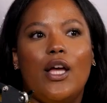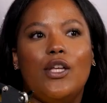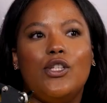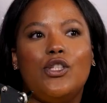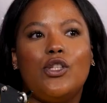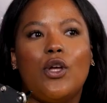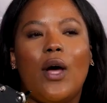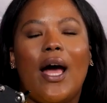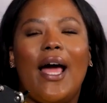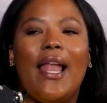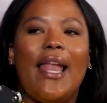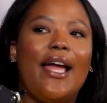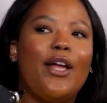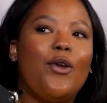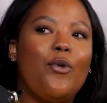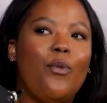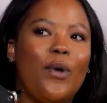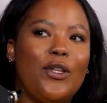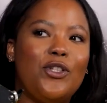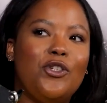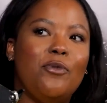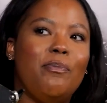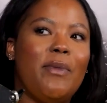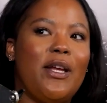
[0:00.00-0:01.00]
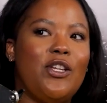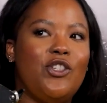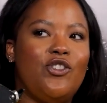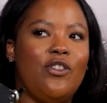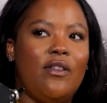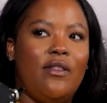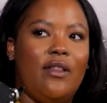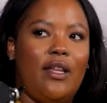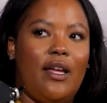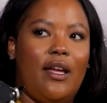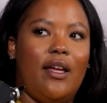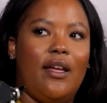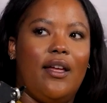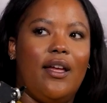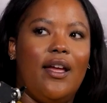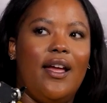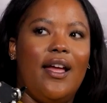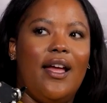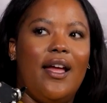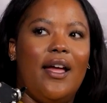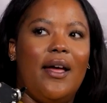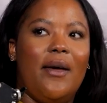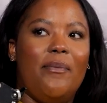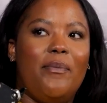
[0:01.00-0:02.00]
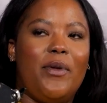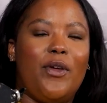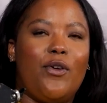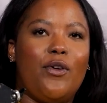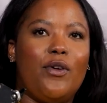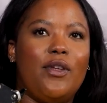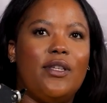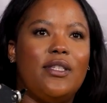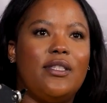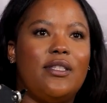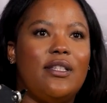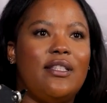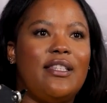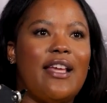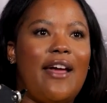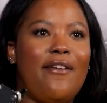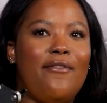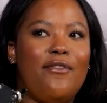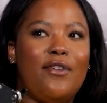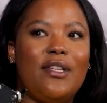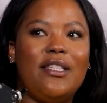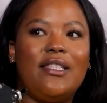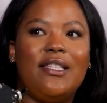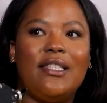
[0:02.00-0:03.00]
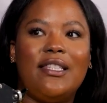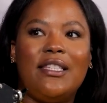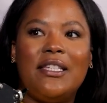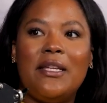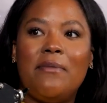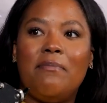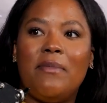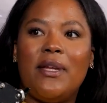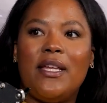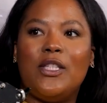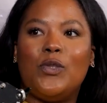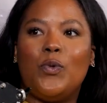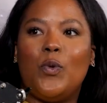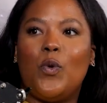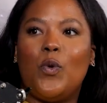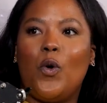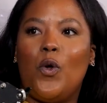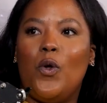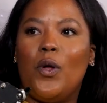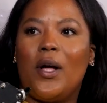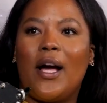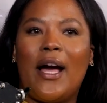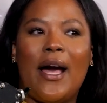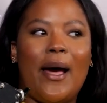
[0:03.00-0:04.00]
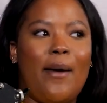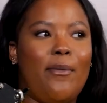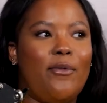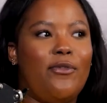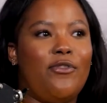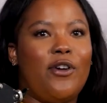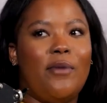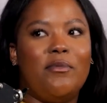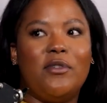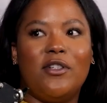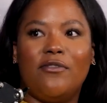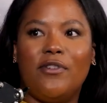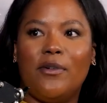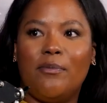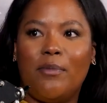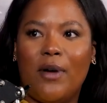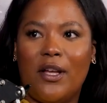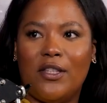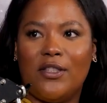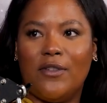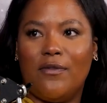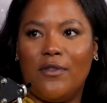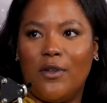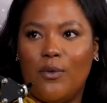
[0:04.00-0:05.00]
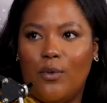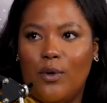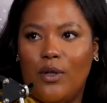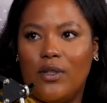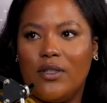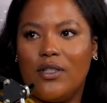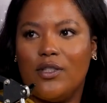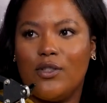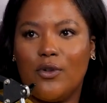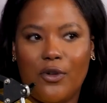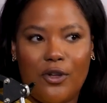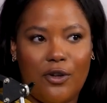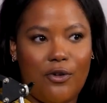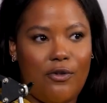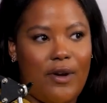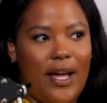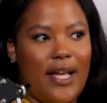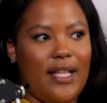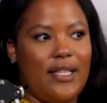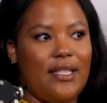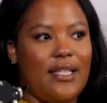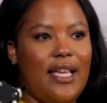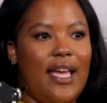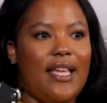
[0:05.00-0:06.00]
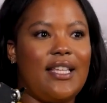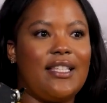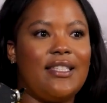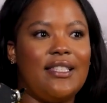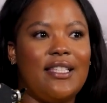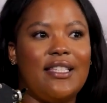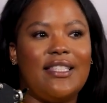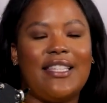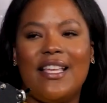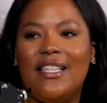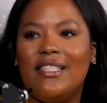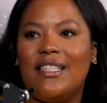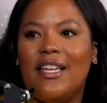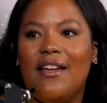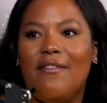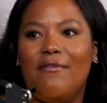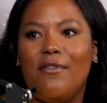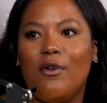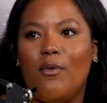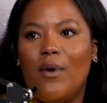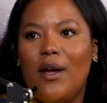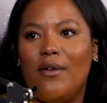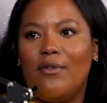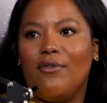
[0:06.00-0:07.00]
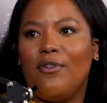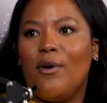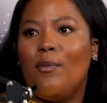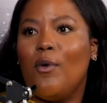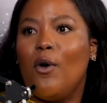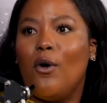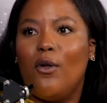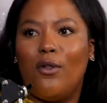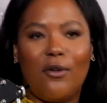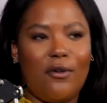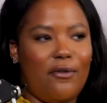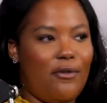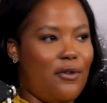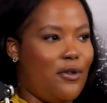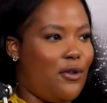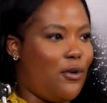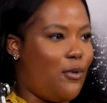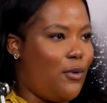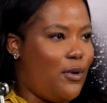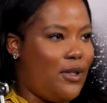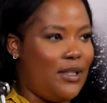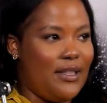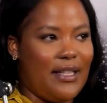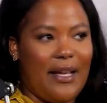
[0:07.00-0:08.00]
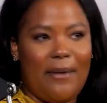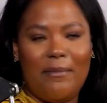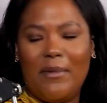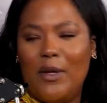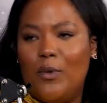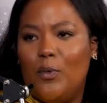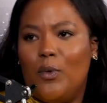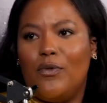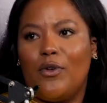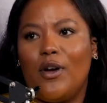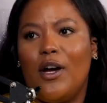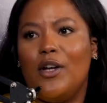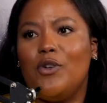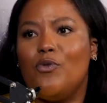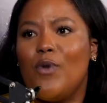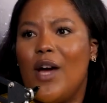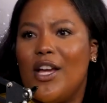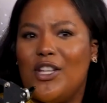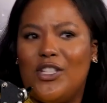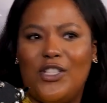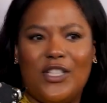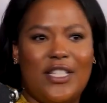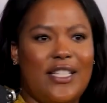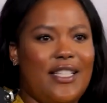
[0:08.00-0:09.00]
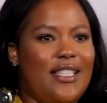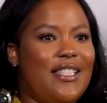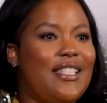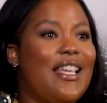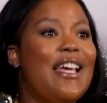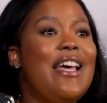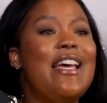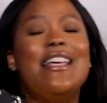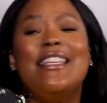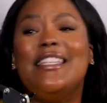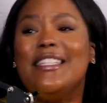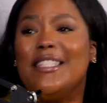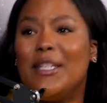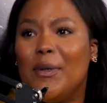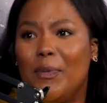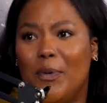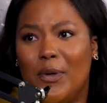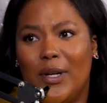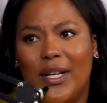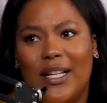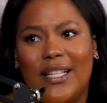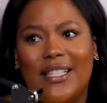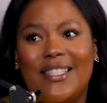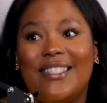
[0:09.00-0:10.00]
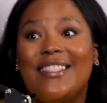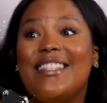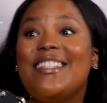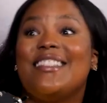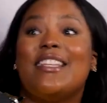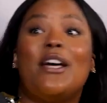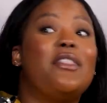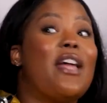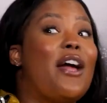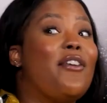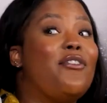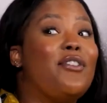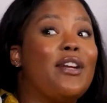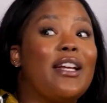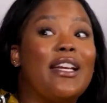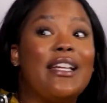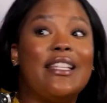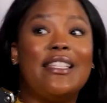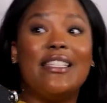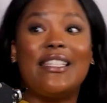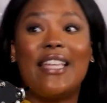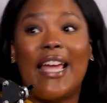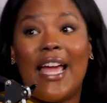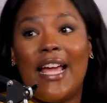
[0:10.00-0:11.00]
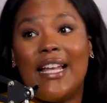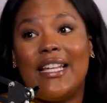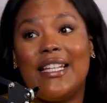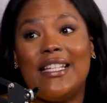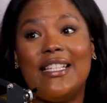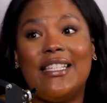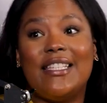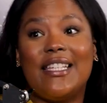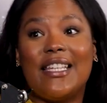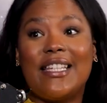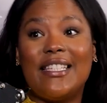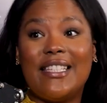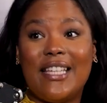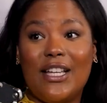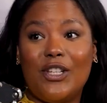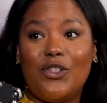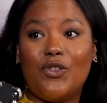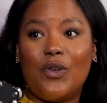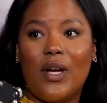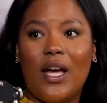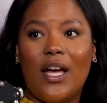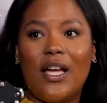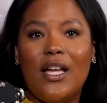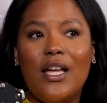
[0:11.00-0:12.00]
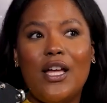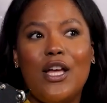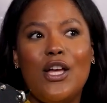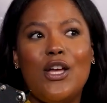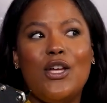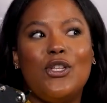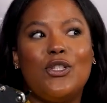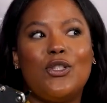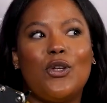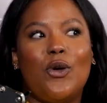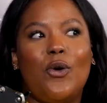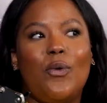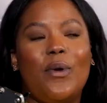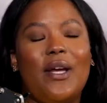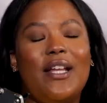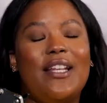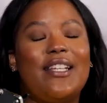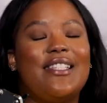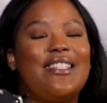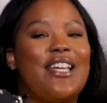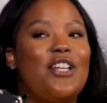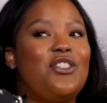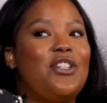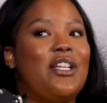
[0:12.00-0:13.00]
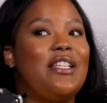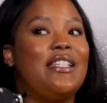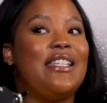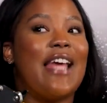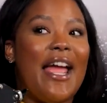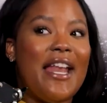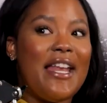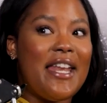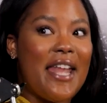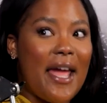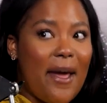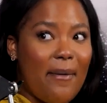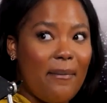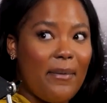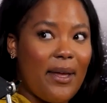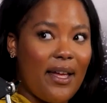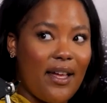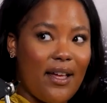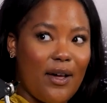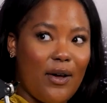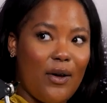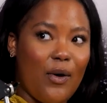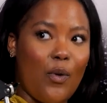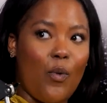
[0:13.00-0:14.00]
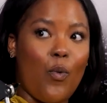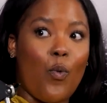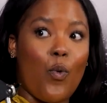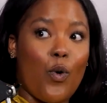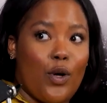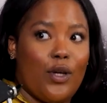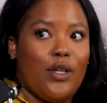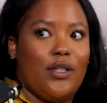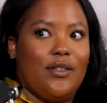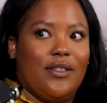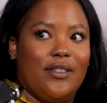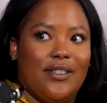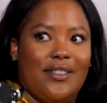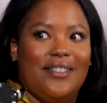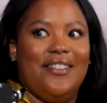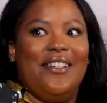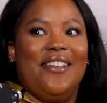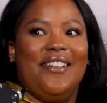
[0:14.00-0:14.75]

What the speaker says: so I like what you mentioned there because diversity means we all come from different parts of the world. So you're right. Exness has everyone from all over the world. I mean, we've got Russians, Cypriots, South Africans, Kenyans, etc. So in such a dynamic world,